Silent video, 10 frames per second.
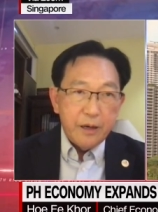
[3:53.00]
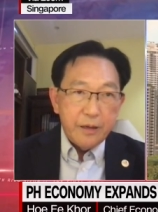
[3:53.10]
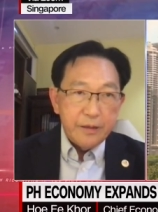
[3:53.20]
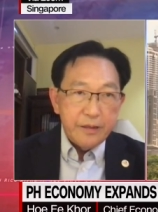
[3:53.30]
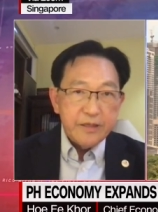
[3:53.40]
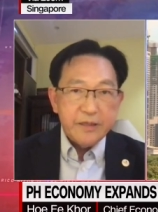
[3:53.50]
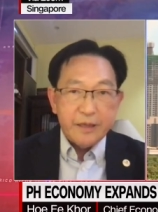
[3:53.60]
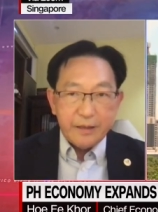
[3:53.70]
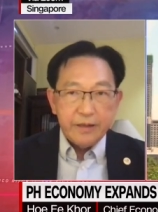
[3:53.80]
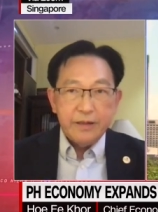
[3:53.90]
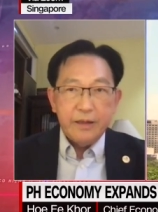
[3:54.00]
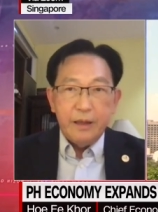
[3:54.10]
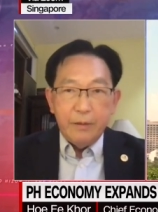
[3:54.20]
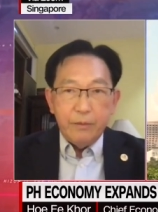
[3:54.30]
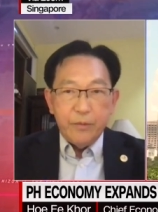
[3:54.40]
This is
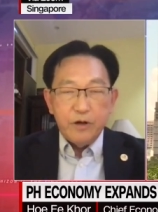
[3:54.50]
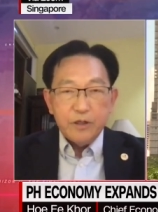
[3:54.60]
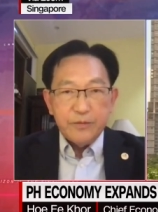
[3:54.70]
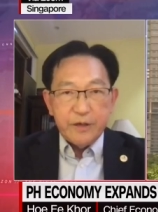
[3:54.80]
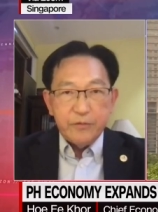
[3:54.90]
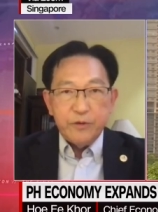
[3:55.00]
because of the